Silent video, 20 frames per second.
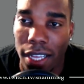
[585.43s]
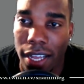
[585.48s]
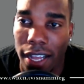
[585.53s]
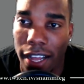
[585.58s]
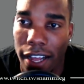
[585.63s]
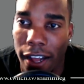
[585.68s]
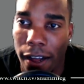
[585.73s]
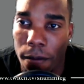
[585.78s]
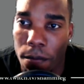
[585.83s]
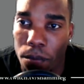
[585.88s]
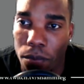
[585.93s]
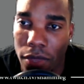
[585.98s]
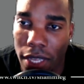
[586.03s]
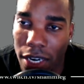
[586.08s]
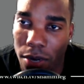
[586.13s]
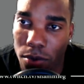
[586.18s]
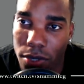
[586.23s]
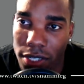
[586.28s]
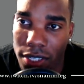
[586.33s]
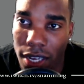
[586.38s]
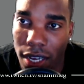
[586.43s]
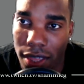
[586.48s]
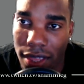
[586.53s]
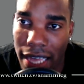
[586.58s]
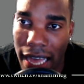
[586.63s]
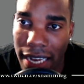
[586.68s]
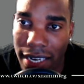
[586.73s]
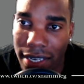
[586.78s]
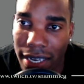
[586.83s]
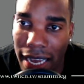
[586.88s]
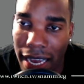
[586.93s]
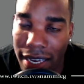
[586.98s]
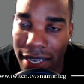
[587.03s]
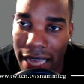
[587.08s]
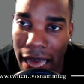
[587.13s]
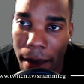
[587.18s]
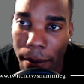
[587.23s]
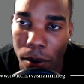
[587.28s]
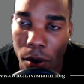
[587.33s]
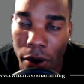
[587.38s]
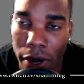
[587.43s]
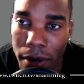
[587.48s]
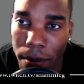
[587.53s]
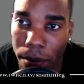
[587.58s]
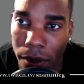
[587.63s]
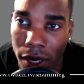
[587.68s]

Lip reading: then it would suck that at that point.